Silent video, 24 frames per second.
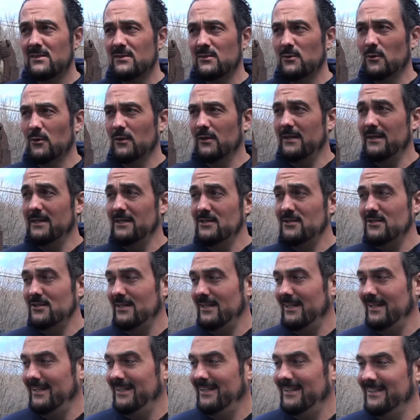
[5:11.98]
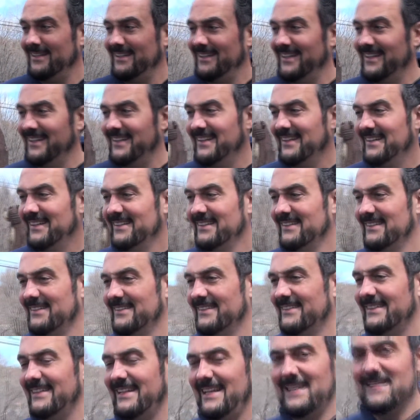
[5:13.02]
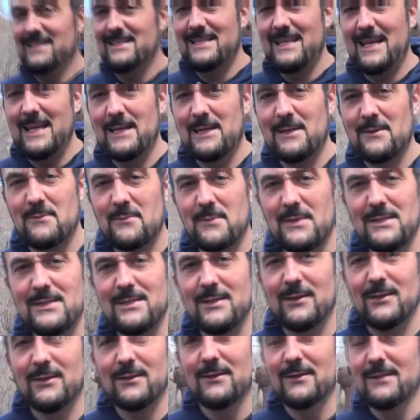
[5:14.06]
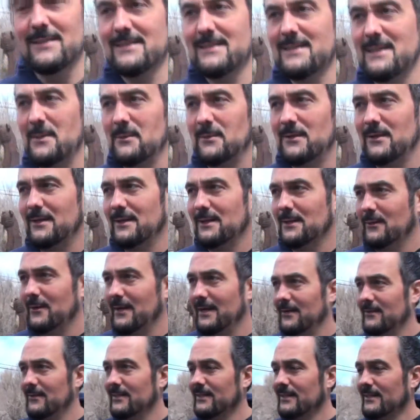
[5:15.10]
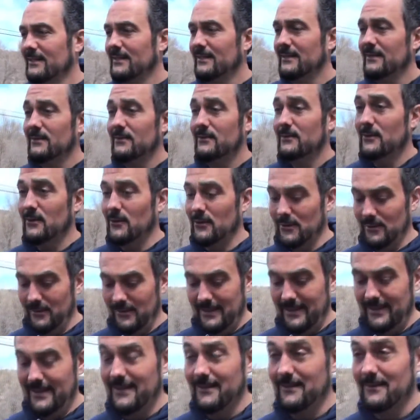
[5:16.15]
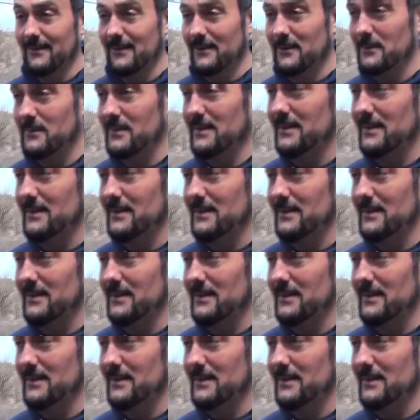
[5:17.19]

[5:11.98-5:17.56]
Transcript: Storage and intake of material has come a long way. Currently in a little